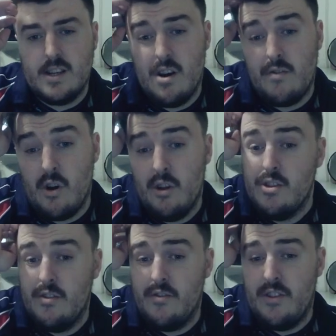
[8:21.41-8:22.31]
So I've
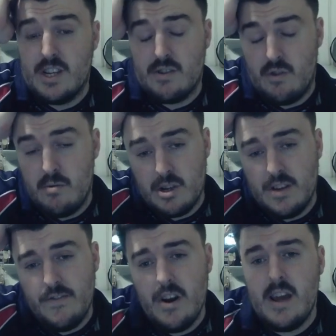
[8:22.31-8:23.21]
gone for this route, because
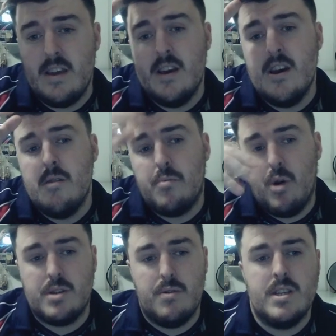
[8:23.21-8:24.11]
if I
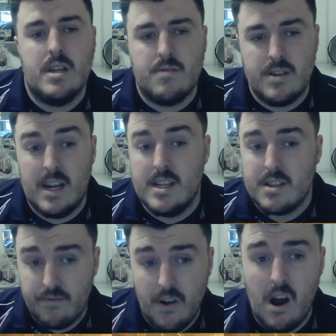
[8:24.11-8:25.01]
press with this Necrosphinx and it
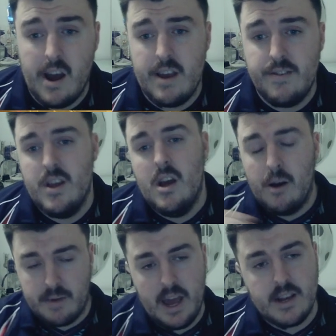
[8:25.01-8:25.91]
survives,
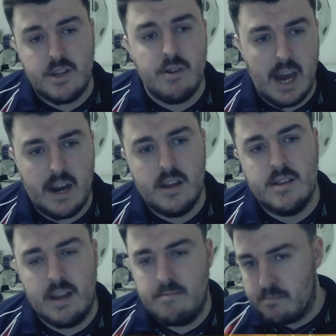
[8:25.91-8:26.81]
I'm getting 2
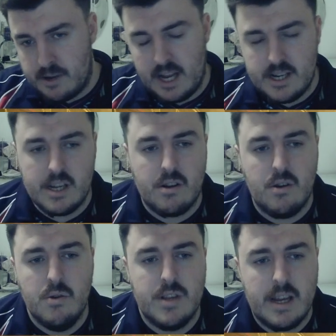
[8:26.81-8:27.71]
cannons and potentially
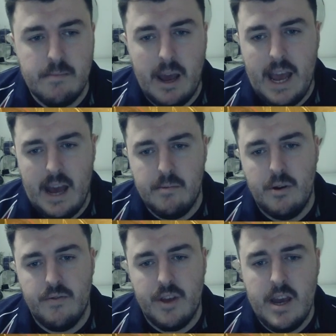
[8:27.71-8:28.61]
causing mayhem
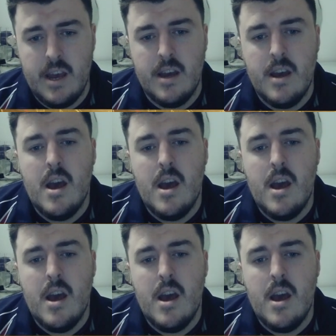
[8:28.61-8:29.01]
over here.